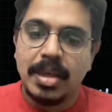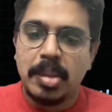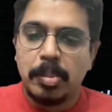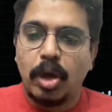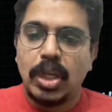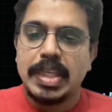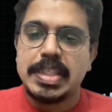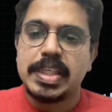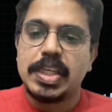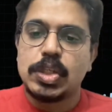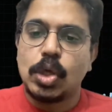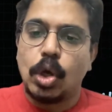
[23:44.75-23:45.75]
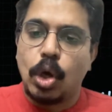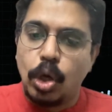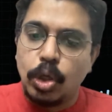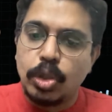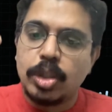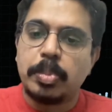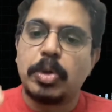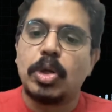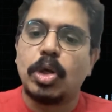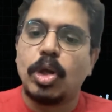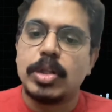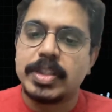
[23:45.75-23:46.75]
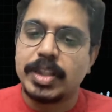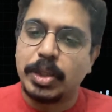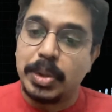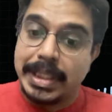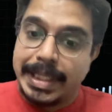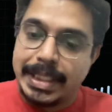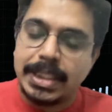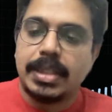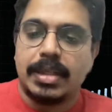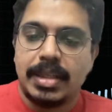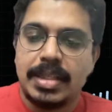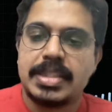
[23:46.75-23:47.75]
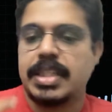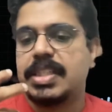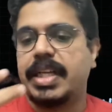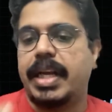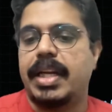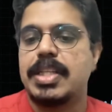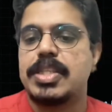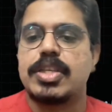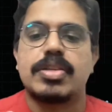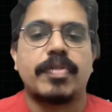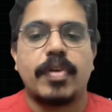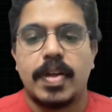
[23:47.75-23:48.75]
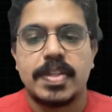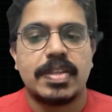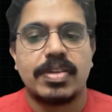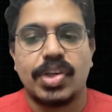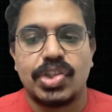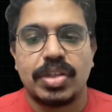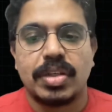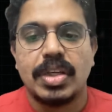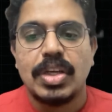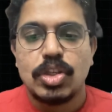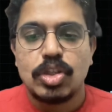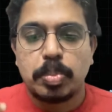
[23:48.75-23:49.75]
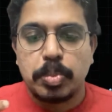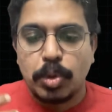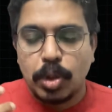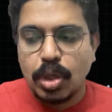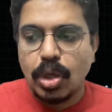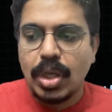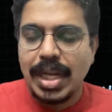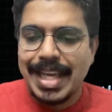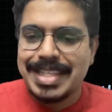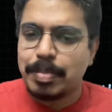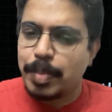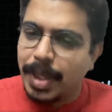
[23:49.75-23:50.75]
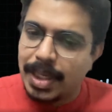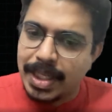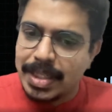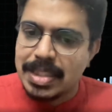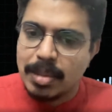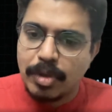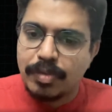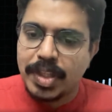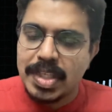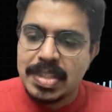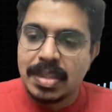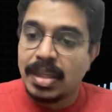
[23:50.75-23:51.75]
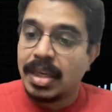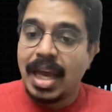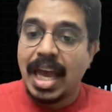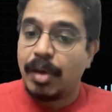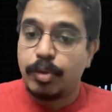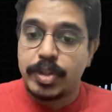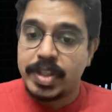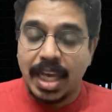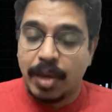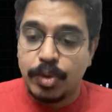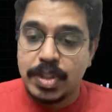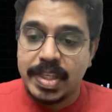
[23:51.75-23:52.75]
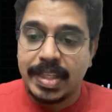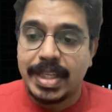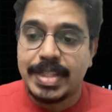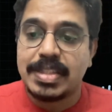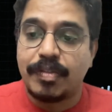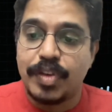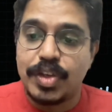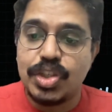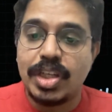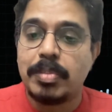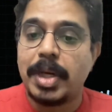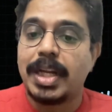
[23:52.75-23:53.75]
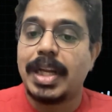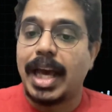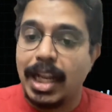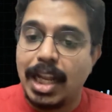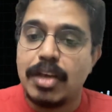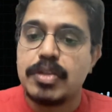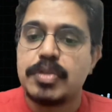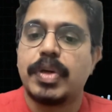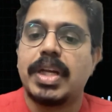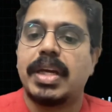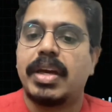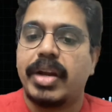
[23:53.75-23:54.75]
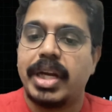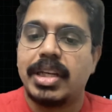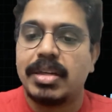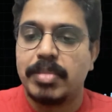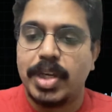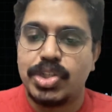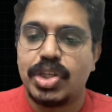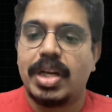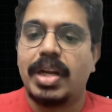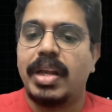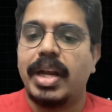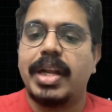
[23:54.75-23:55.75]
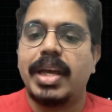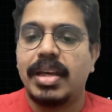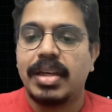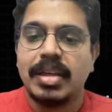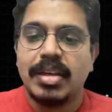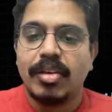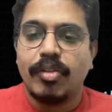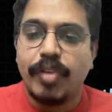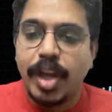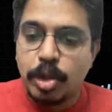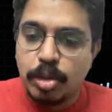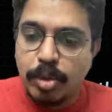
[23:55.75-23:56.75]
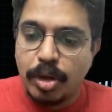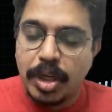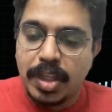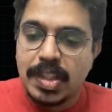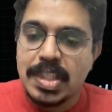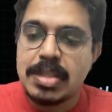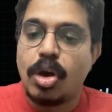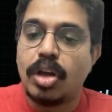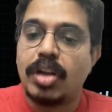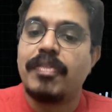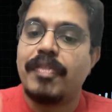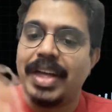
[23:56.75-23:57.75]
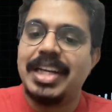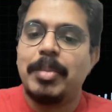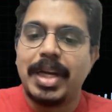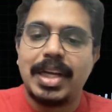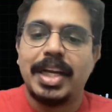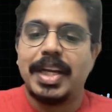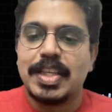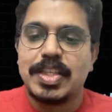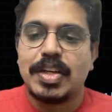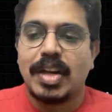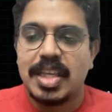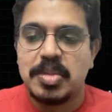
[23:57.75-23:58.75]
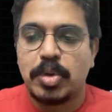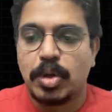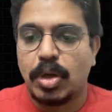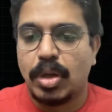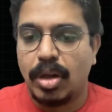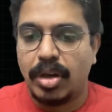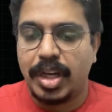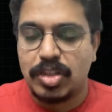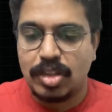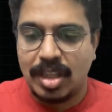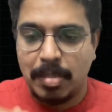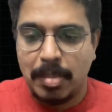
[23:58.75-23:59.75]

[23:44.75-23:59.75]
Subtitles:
policies onto the protocol so that you deter such tendencies of concentration. So protocol has built in some of this. I wouldn't say that's sufficient, but it allows for a greater measure and greater way to monitor this on a fundamentally decentralized protocol already. So there are